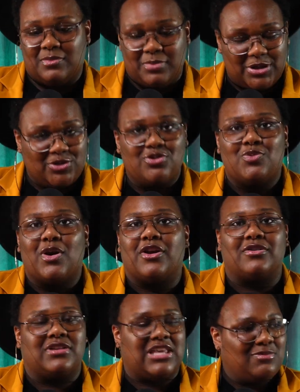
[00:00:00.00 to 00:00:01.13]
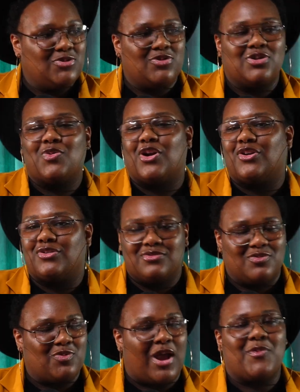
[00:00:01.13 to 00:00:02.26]
But do the work. Keep doing the work
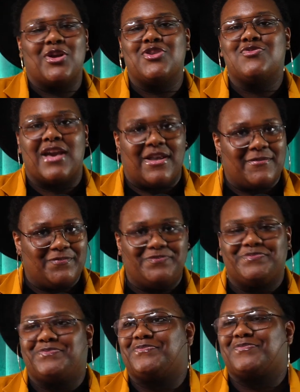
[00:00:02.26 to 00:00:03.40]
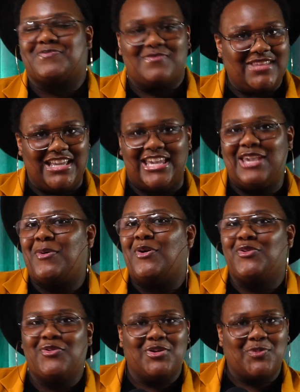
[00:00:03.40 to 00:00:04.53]
right where you at. Keep on
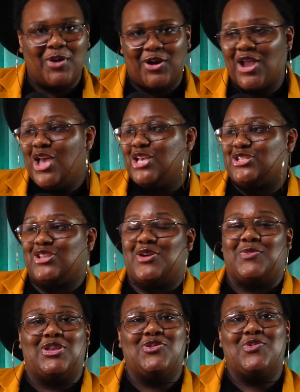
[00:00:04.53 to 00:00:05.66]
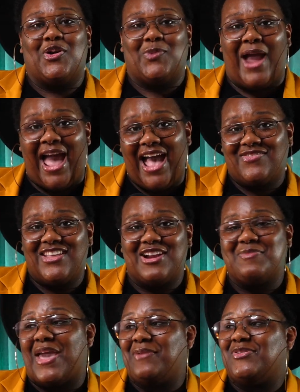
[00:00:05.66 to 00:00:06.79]
doing the work so that when you arrive there,
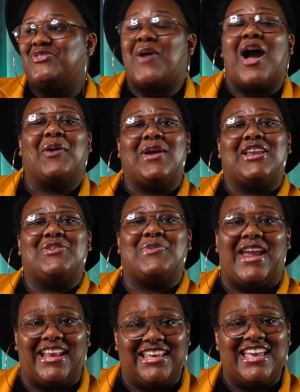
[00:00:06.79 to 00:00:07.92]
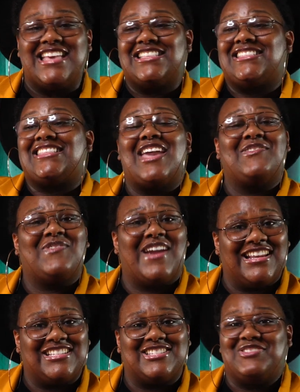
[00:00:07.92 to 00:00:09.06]
baby, you already ready. Stay
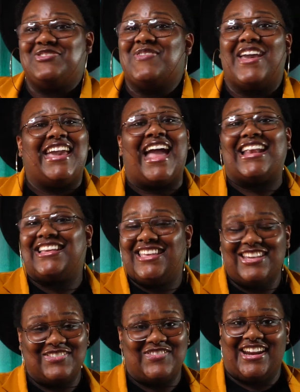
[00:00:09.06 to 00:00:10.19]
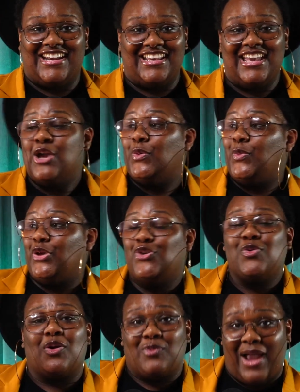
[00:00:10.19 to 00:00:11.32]
ready so you ain't got to get ready. When
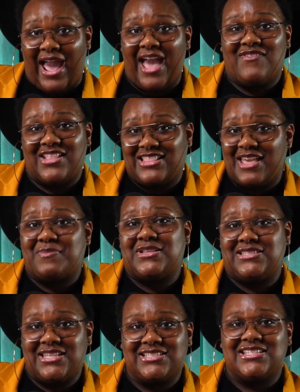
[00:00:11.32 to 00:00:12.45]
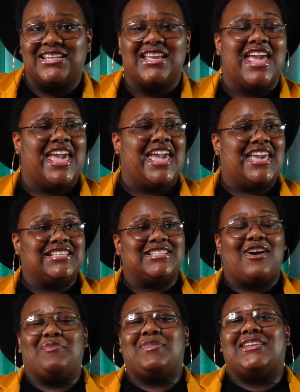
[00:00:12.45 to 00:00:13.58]
you arrive at that position, it's
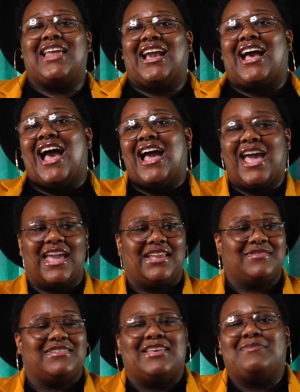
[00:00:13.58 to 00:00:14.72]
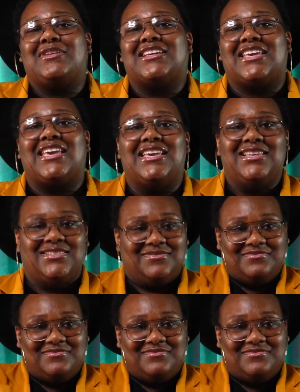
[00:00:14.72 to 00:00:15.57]
going to be like, all right, give me the key.